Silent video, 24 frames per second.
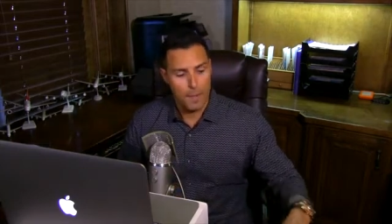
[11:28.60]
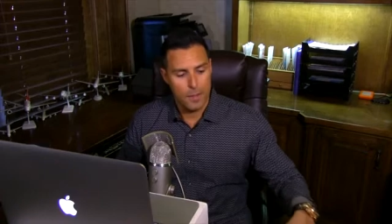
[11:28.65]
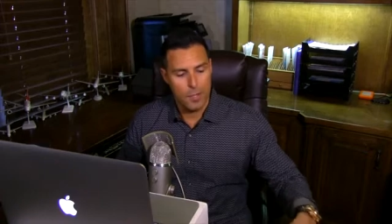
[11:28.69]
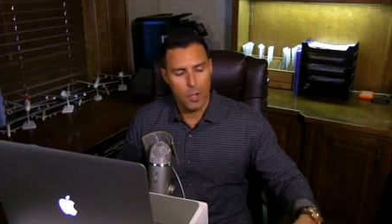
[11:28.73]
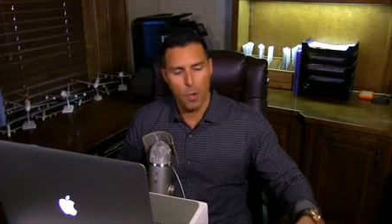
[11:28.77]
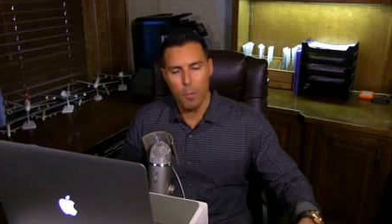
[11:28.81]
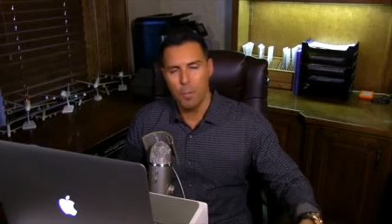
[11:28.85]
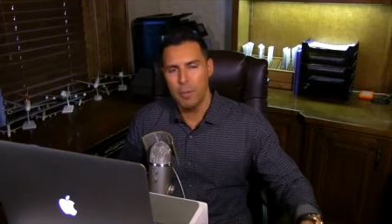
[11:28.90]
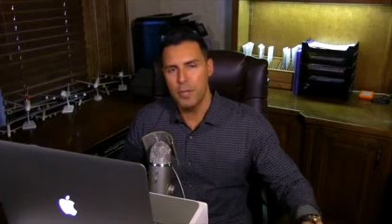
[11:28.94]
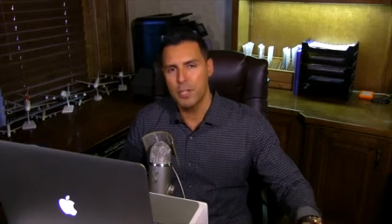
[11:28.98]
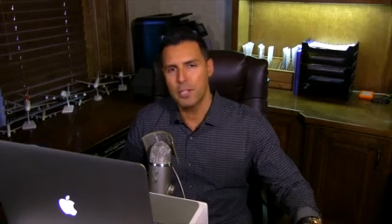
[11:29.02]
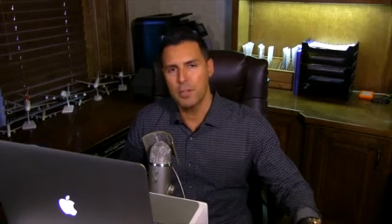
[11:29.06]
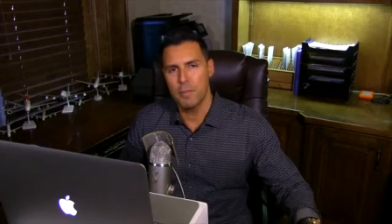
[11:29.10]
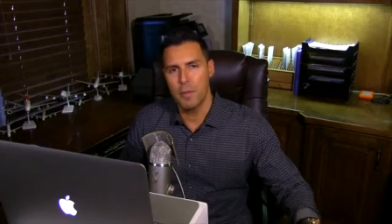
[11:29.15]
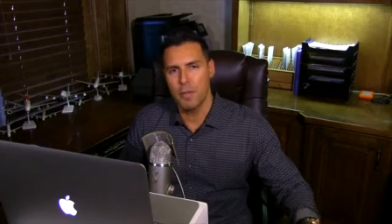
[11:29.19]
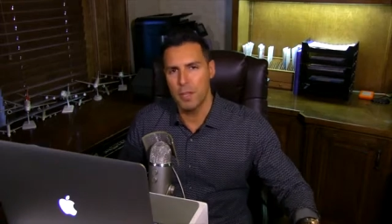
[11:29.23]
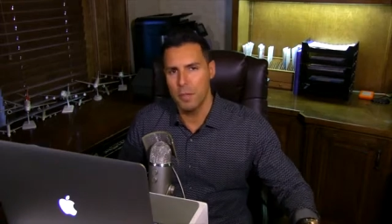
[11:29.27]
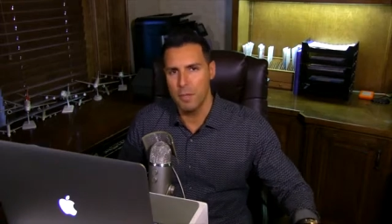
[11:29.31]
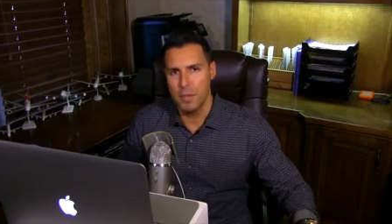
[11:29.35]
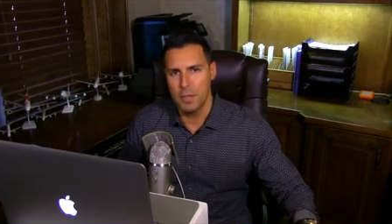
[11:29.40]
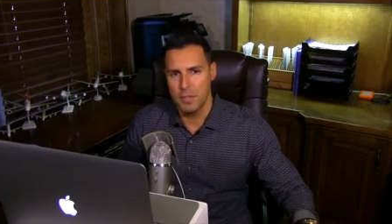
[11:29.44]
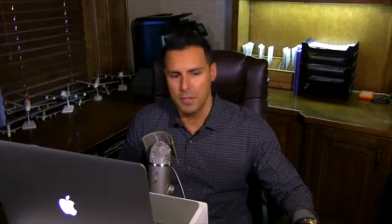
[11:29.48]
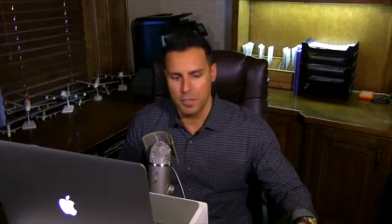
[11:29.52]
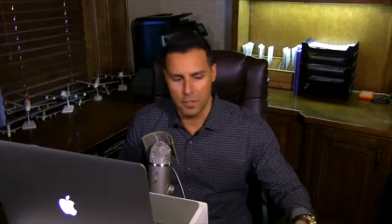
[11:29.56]
Don't pitch them on
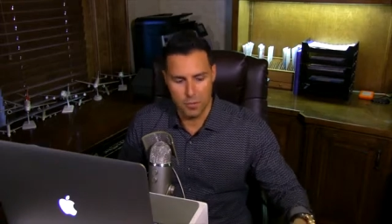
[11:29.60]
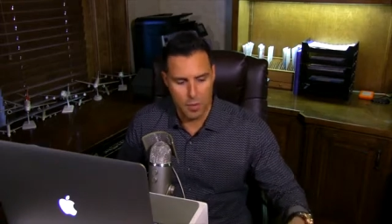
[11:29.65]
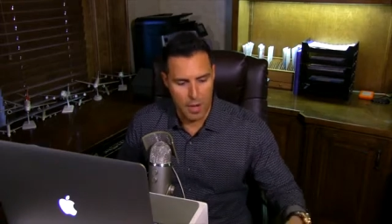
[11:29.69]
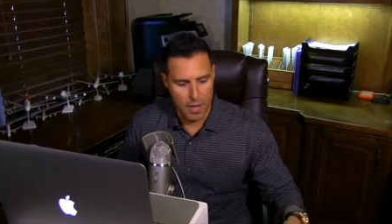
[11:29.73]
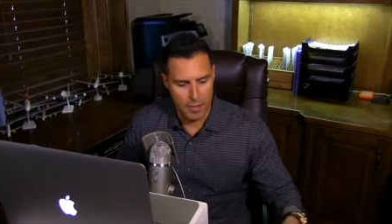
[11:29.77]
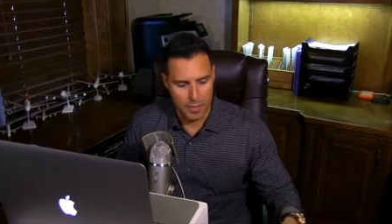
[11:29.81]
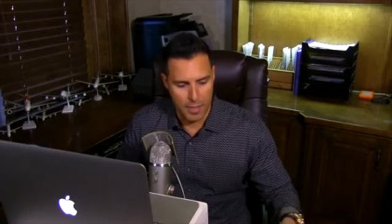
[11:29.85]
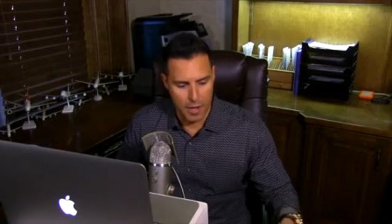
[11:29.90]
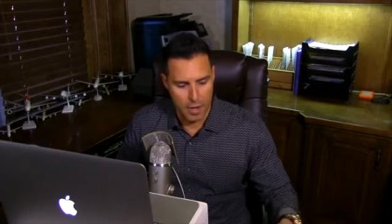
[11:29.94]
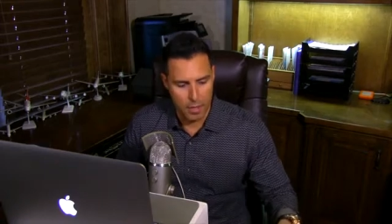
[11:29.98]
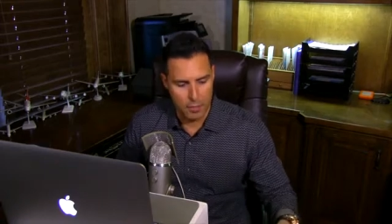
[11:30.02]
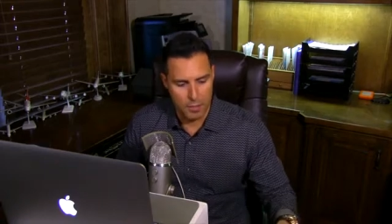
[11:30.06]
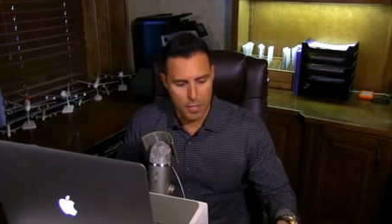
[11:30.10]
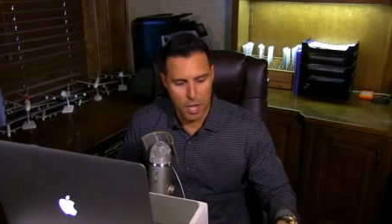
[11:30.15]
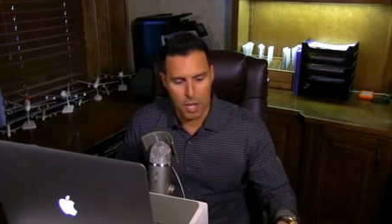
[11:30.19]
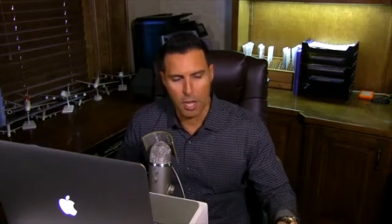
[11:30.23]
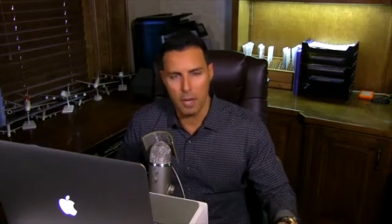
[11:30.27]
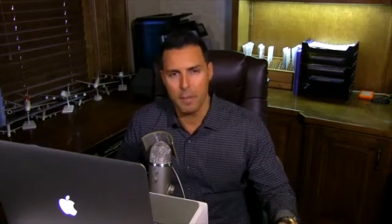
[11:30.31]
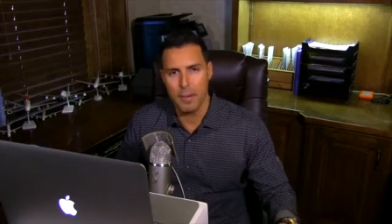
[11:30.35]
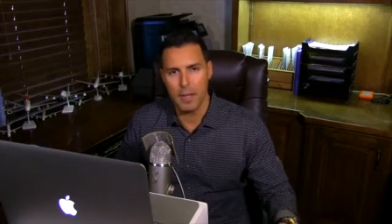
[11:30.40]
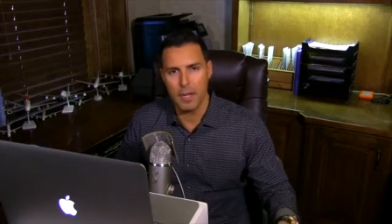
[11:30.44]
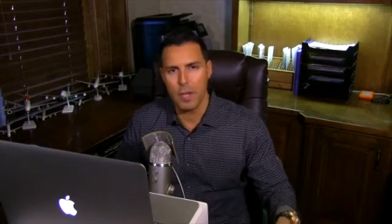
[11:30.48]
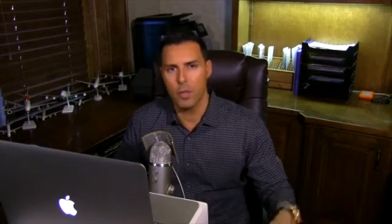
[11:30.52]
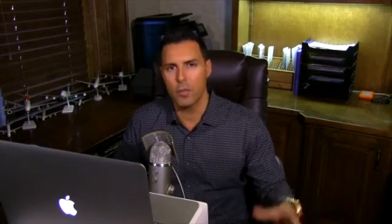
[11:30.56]
the business right there.
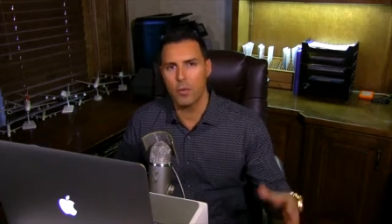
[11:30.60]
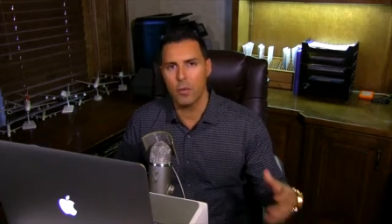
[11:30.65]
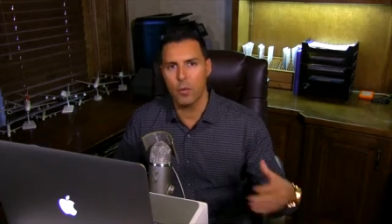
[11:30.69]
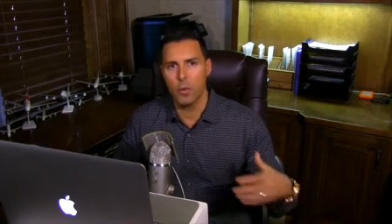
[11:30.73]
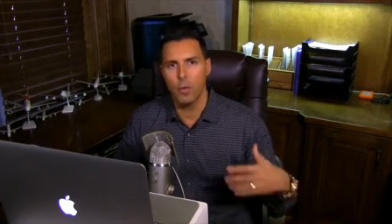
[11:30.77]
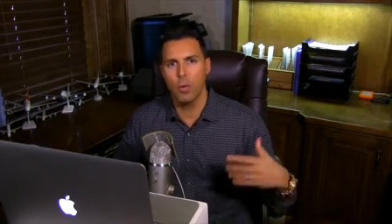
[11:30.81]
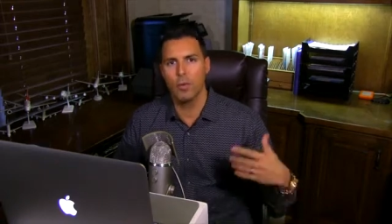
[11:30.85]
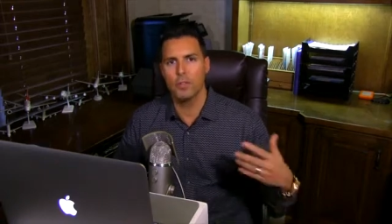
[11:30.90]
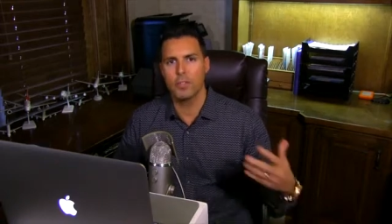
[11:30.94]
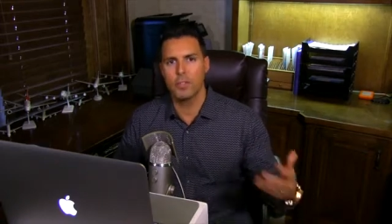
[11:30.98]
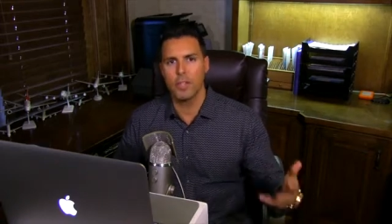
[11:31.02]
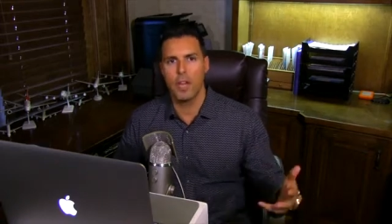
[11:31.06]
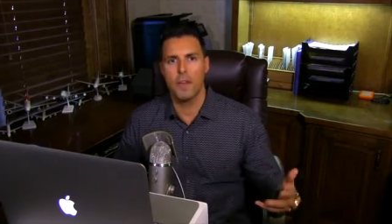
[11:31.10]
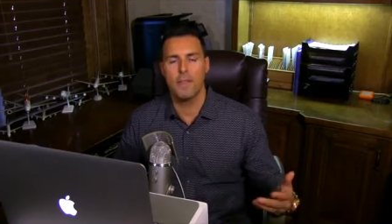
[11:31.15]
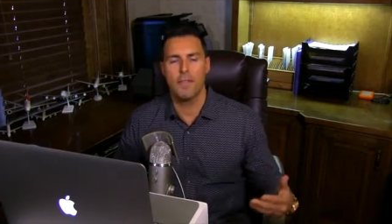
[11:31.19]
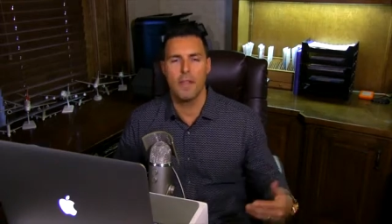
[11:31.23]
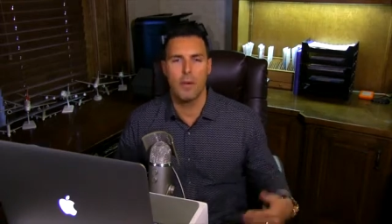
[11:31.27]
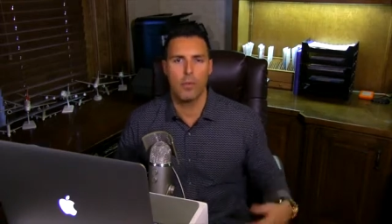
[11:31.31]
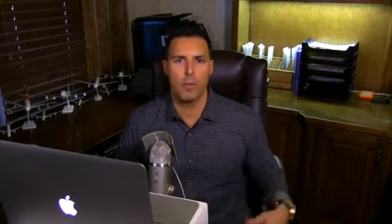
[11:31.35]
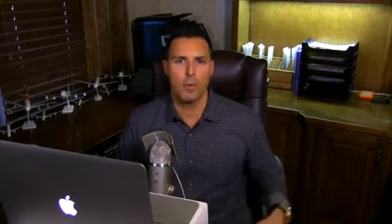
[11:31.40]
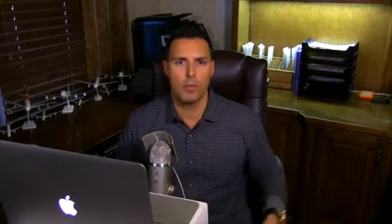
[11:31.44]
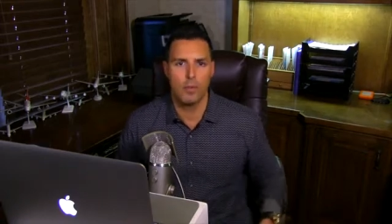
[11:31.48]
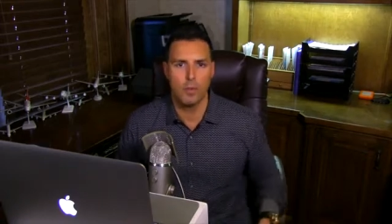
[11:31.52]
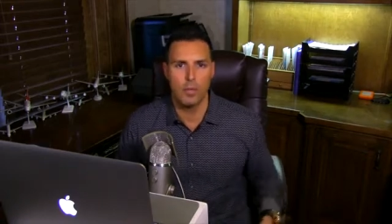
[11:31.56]
Talk about all the cool stuff
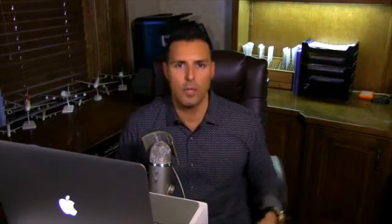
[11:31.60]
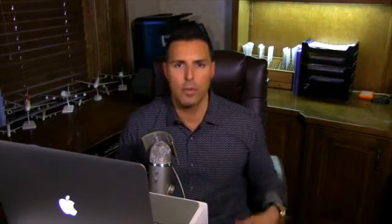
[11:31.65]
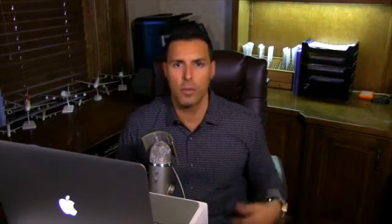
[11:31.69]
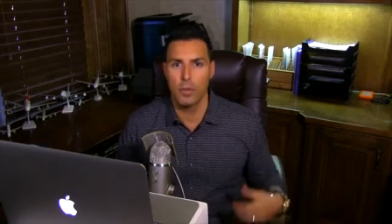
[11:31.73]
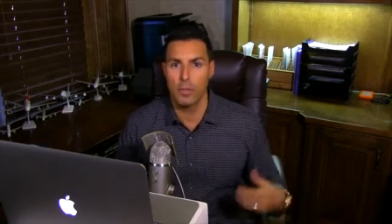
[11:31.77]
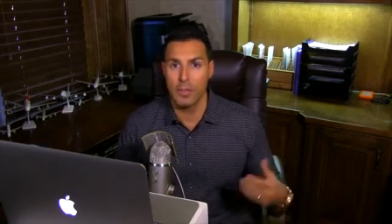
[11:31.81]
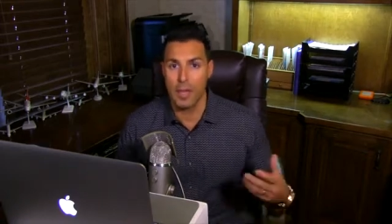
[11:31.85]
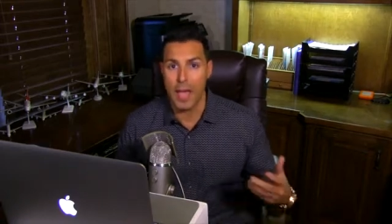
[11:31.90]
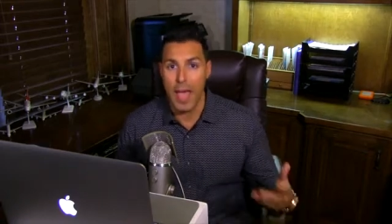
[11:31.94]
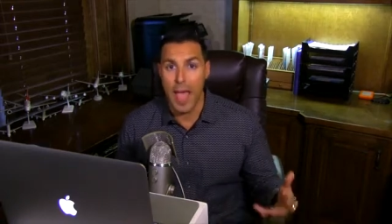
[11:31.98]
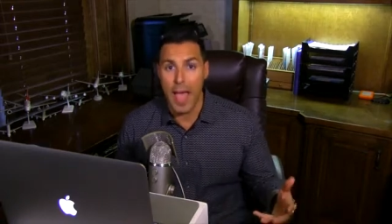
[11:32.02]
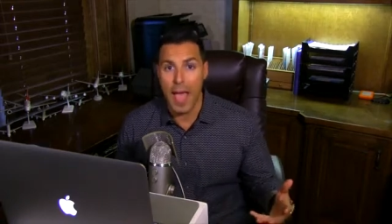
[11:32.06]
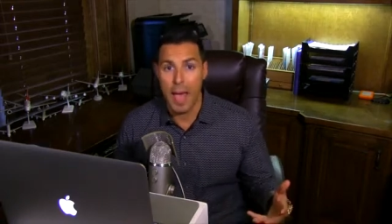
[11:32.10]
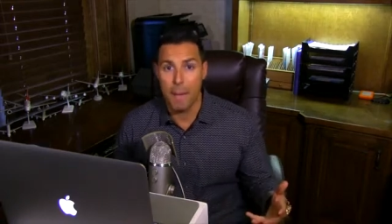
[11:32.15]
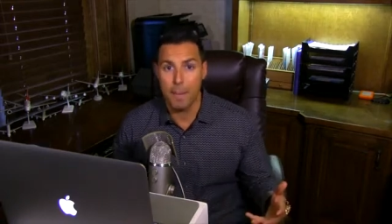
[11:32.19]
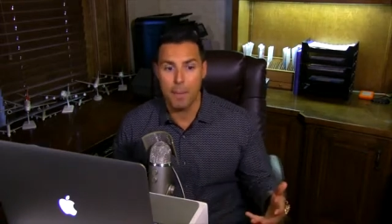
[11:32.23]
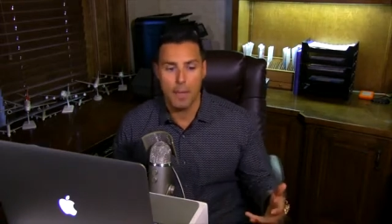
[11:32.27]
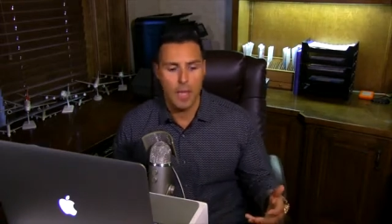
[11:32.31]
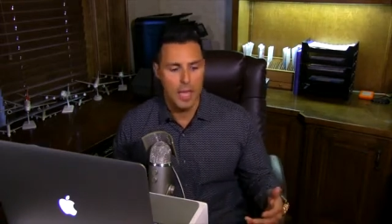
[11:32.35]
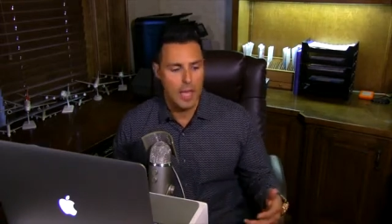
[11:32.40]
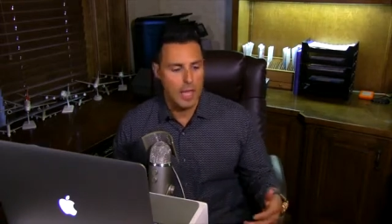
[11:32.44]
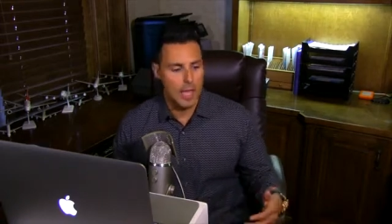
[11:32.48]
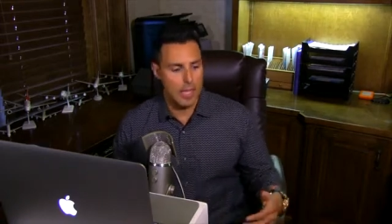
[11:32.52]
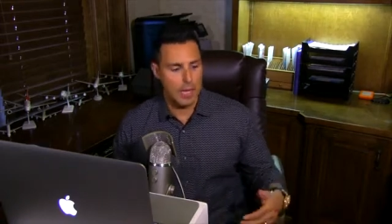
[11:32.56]
that we're doing with the app